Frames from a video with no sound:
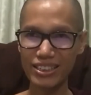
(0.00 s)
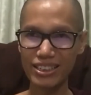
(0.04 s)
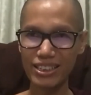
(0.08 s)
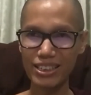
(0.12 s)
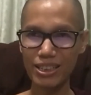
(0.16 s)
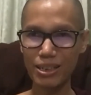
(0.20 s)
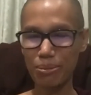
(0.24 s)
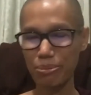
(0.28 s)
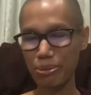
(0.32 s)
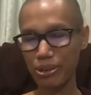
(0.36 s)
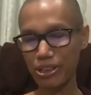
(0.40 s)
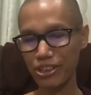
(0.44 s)

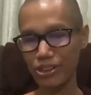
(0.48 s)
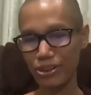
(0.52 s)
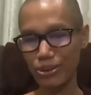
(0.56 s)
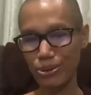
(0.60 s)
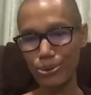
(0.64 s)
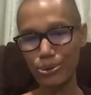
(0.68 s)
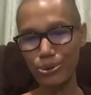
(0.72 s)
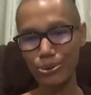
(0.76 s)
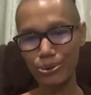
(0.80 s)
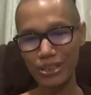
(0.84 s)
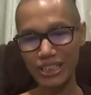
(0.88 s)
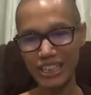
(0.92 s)
even
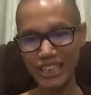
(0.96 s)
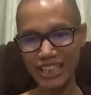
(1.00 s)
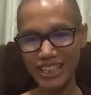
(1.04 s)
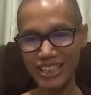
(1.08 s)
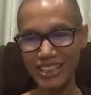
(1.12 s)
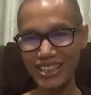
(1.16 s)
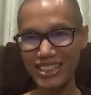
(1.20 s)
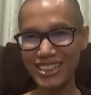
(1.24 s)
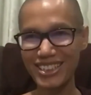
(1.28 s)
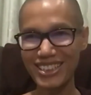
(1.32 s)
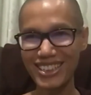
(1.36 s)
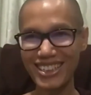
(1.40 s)

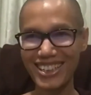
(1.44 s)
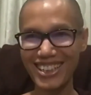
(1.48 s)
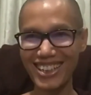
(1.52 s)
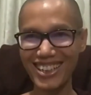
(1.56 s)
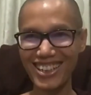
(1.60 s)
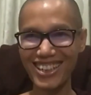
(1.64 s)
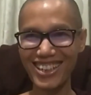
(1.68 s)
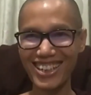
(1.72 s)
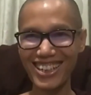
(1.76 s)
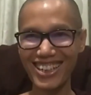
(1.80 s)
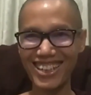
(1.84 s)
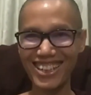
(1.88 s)
cooking.
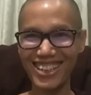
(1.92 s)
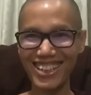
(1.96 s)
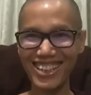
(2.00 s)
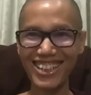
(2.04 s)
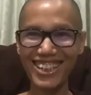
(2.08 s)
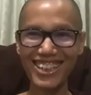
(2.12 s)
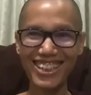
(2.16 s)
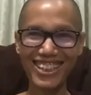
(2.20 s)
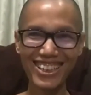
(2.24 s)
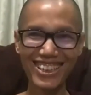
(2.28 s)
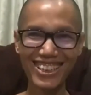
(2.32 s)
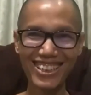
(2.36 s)

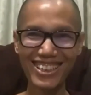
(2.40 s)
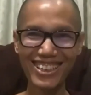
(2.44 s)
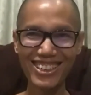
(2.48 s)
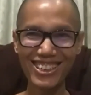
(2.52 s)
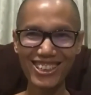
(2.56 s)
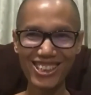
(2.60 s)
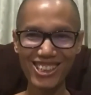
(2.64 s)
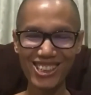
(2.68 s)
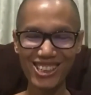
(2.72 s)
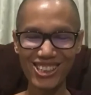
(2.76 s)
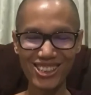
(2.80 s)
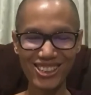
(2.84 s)

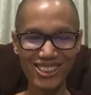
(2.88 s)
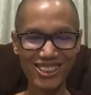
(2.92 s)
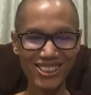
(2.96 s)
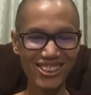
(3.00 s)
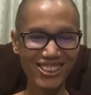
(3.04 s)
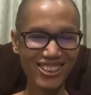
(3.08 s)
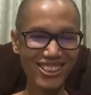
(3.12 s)
So